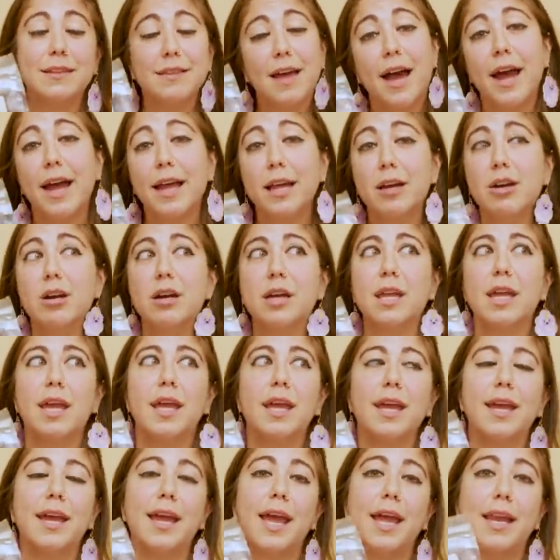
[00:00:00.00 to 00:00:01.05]
Thai
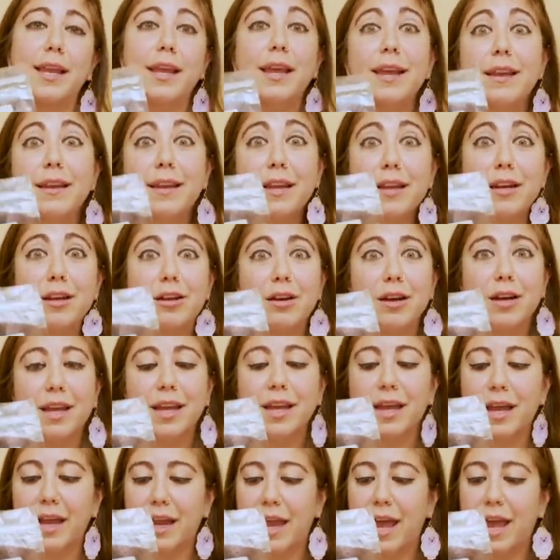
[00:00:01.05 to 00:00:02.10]
cooking and Indian
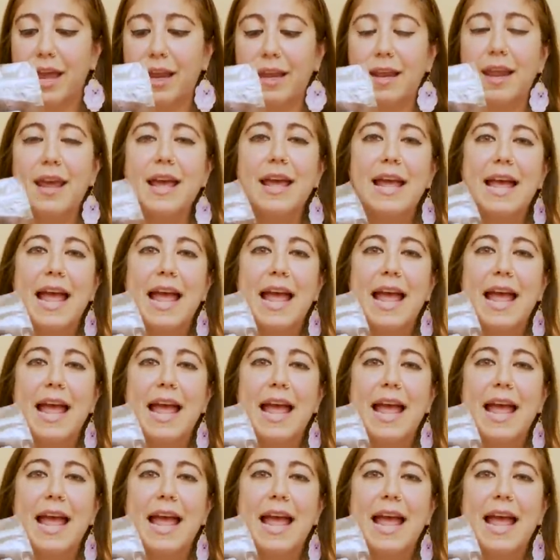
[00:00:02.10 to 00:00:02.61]
cooking again.